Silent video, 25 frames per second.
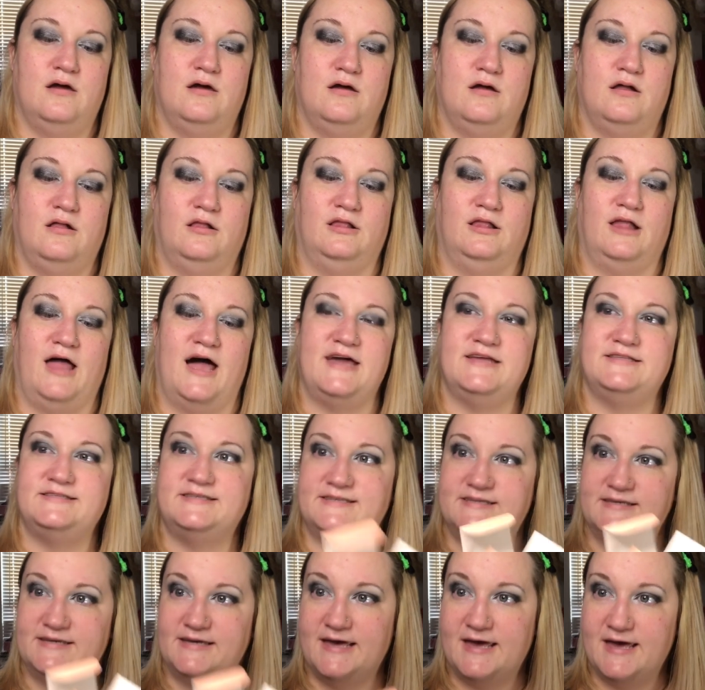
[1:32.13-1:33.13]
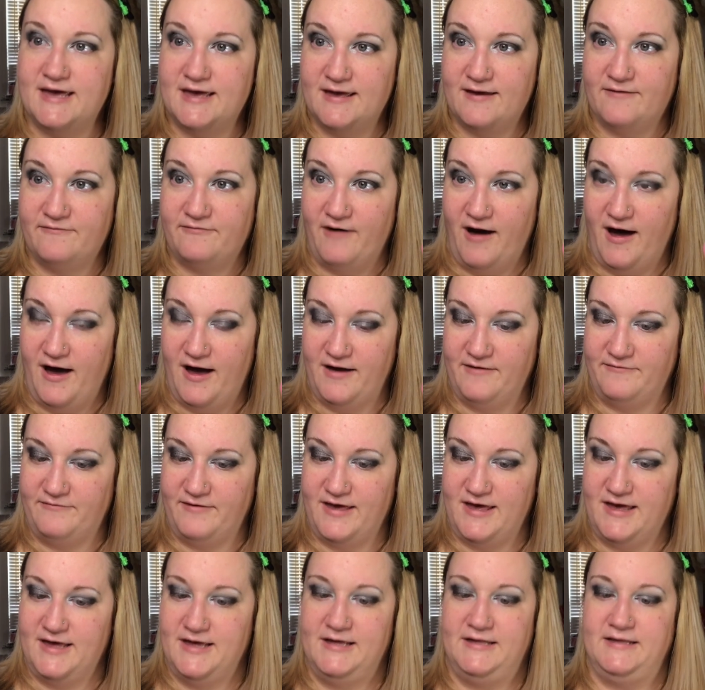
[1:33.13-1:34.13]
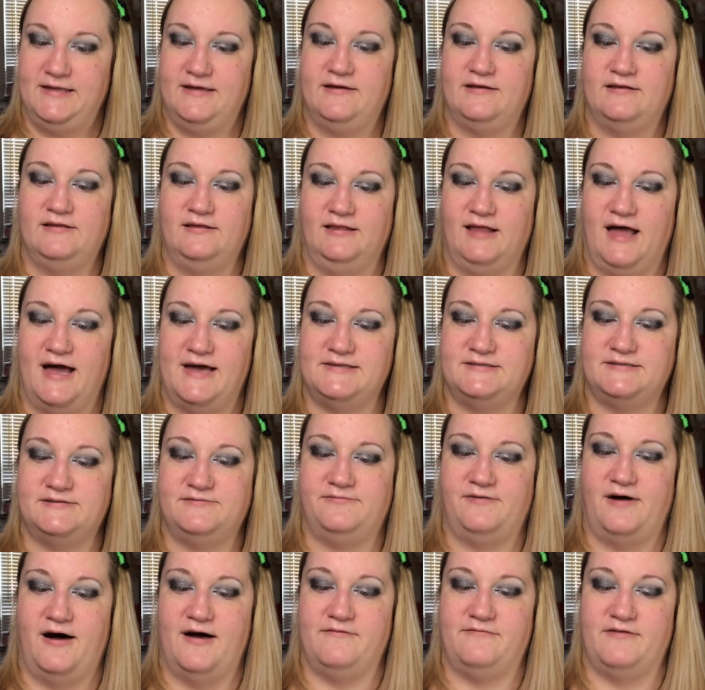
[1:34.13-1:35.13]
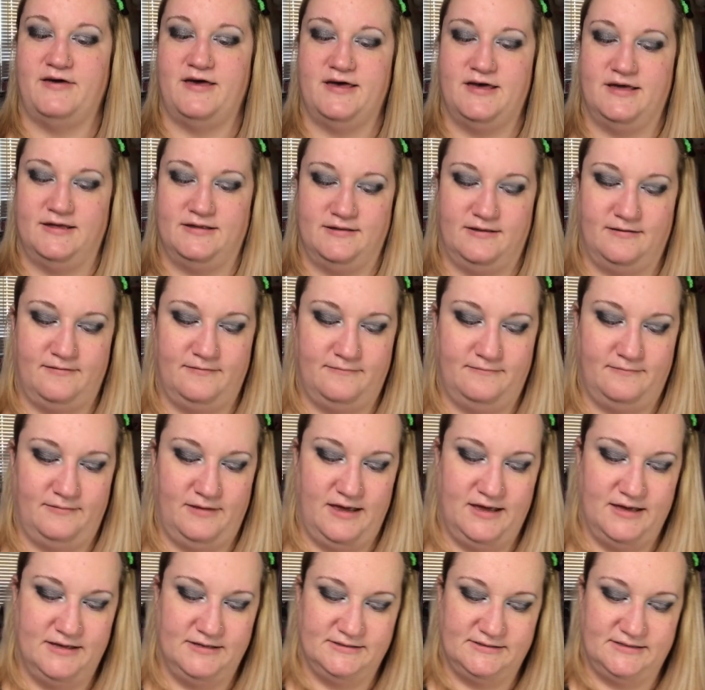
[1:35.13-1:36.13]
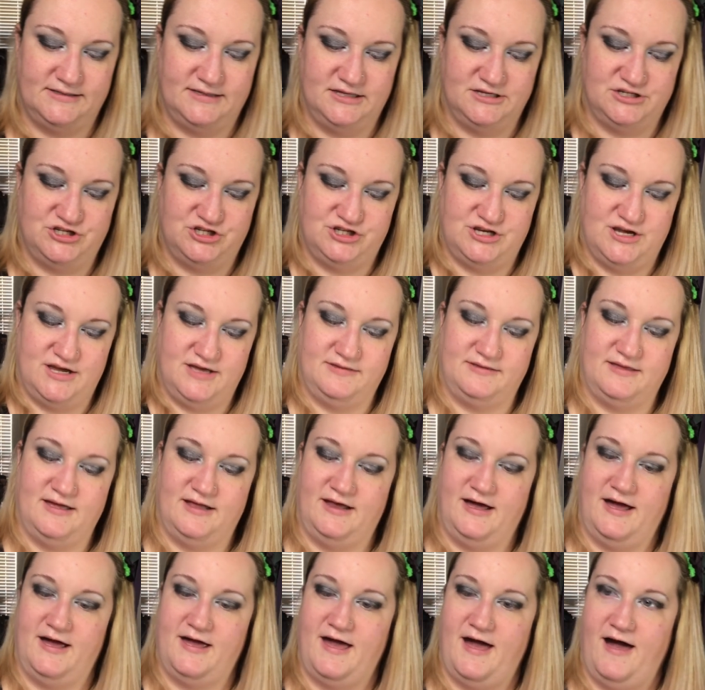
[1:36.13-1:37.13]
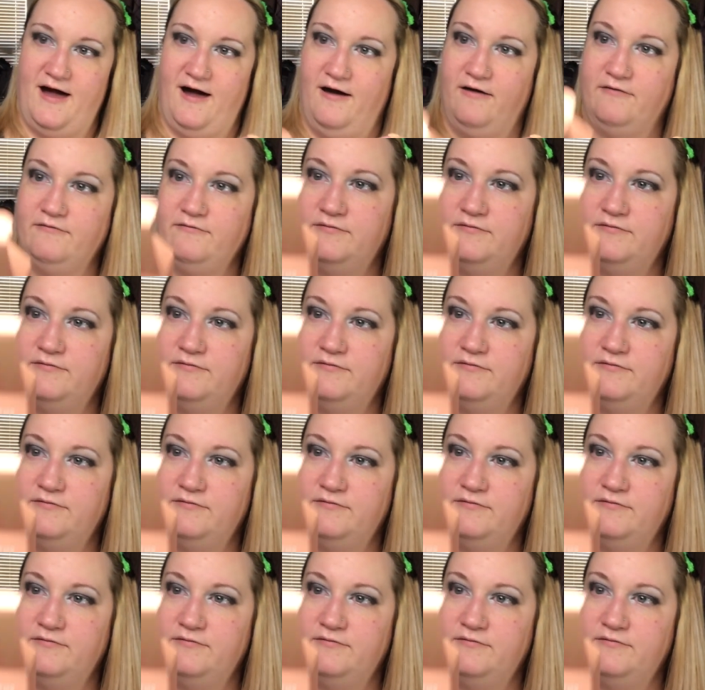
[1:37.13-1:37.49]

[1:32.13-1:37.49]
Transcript: Light 5in. Light 5in is the shade that I have.